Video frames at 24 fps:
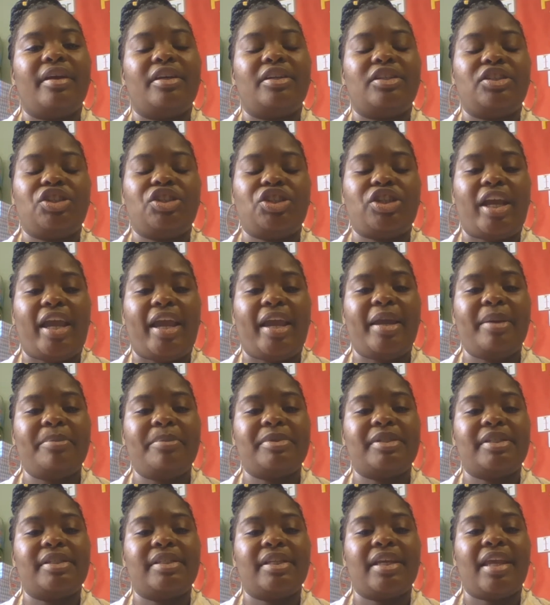
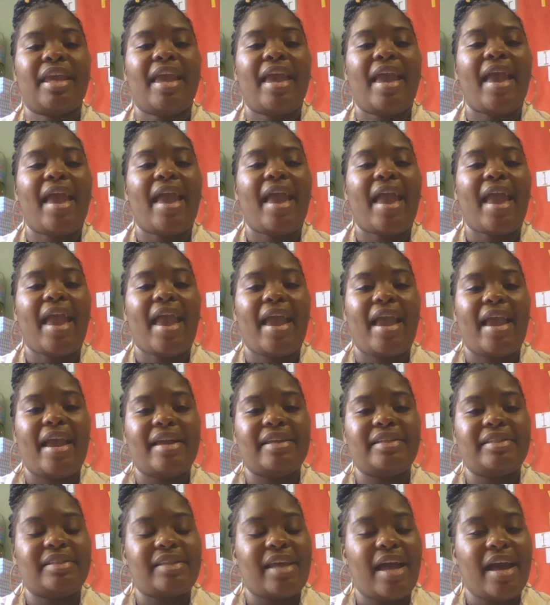shapes,
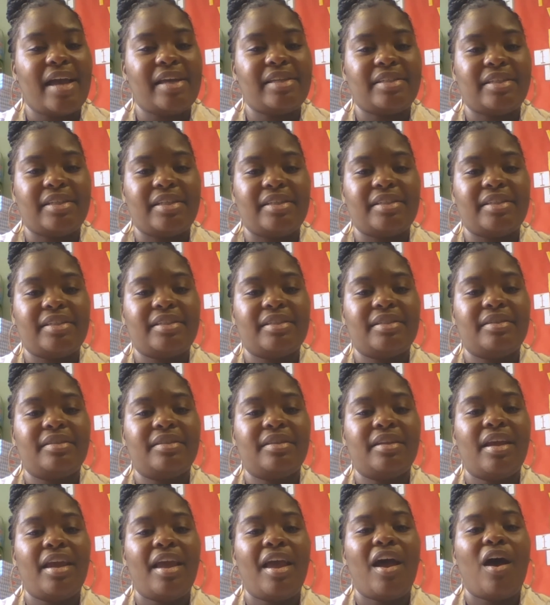and sizes.
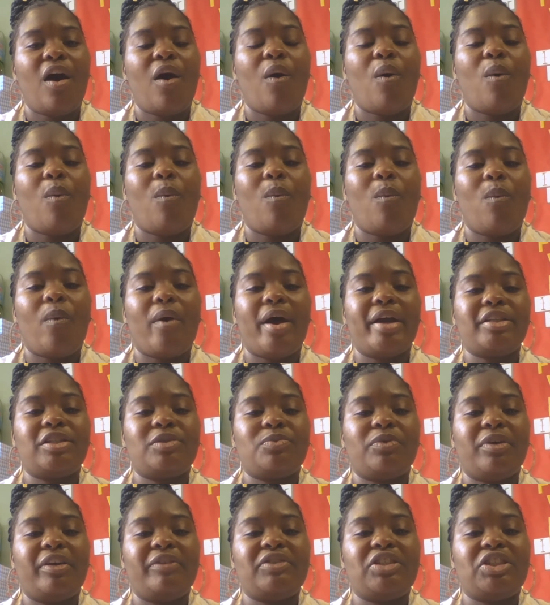
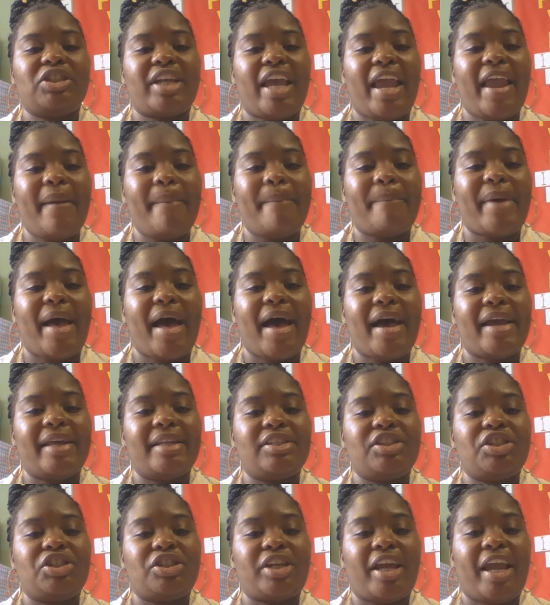Once we've shaped by
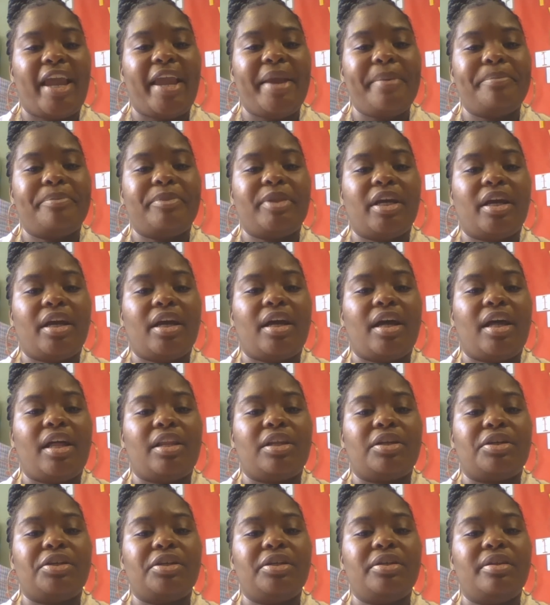the shape, the
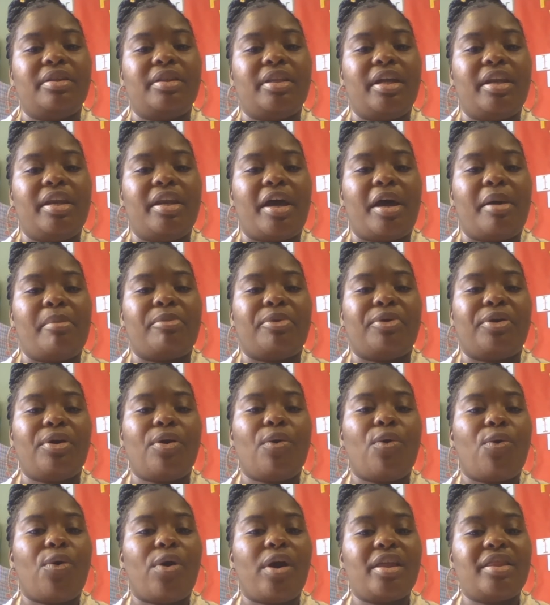color, the number,
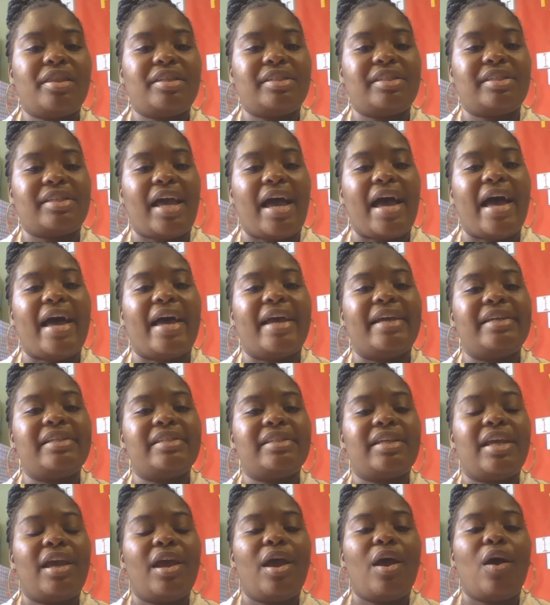or the size,
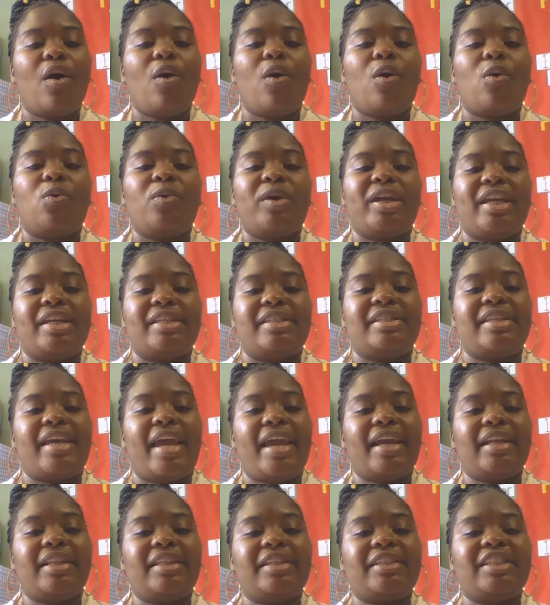we can
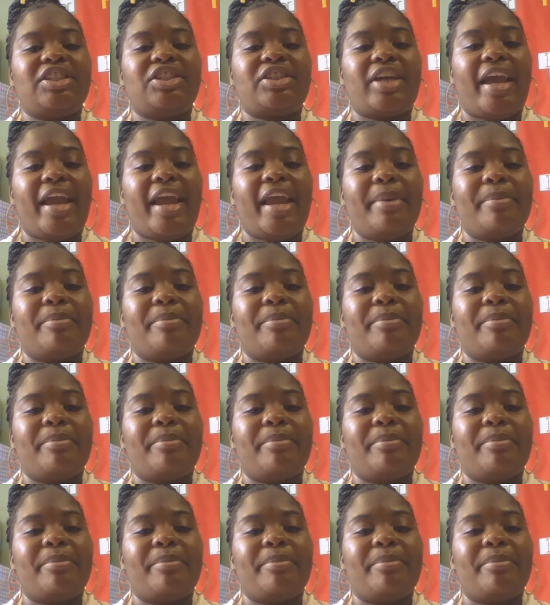take the shape